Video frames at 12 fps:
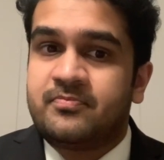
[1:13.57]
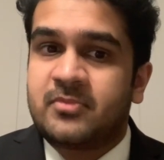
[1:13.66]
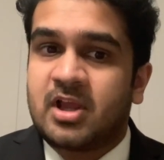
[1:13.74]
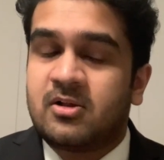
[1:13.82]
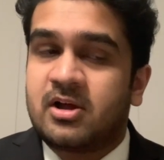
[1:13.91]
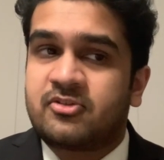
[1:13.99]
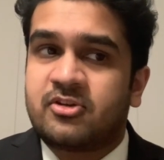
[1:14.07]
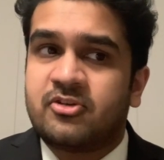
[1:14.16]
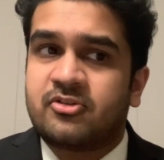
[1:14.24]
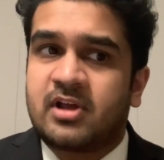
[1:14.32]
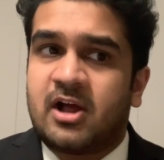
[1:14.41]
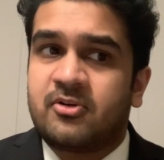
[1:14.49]
I like to
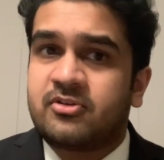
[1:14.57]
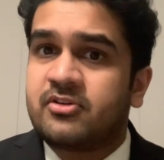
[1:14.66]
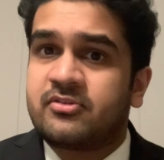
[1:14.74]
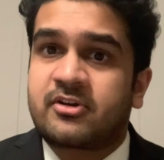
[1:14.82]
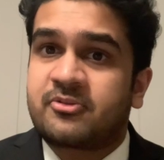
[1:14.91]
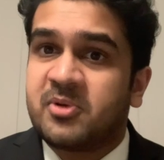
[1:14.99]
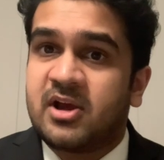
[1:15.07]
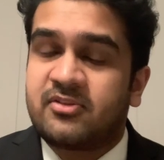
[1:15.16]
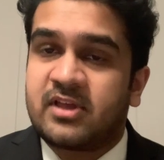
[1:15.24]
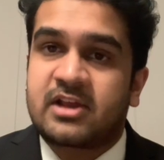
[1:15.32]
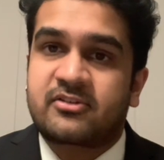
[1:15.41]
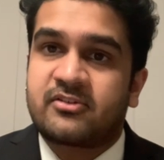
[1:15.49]
use analogies to explain
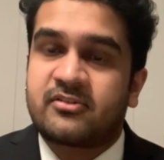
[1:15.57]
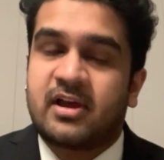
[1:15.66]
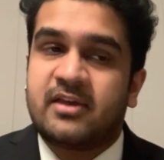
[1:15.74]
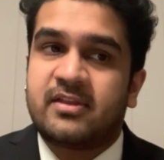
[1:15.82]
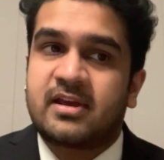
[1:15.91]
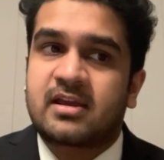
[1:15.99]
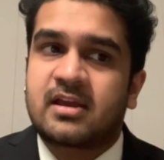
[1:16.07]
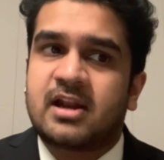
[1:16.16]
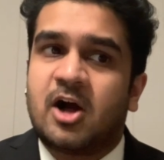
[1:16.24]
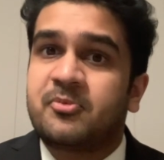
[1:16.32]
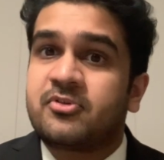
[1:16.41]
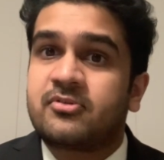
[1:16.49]
things because I think it
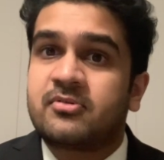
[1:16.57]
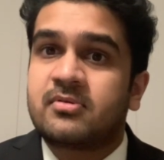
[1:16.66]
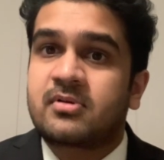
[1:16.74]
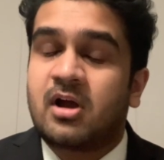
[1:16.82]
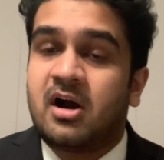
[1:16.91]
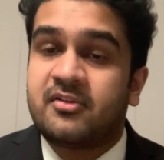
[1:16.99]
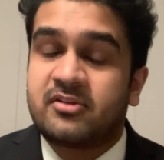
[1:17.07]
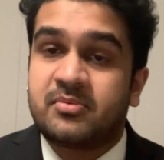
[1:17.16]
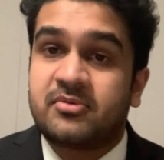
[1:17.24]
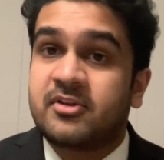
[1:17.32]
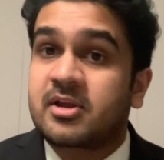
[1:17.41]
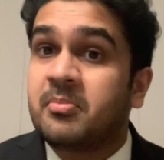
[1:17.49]
helps concepts
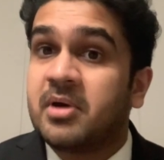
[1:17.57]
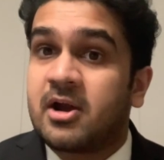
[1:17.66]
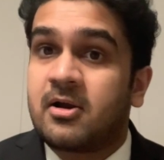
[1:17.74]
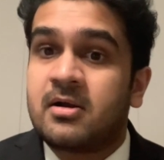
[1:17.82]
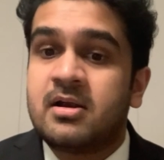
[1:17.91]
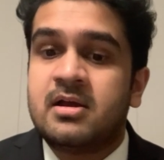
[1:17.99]
stick better.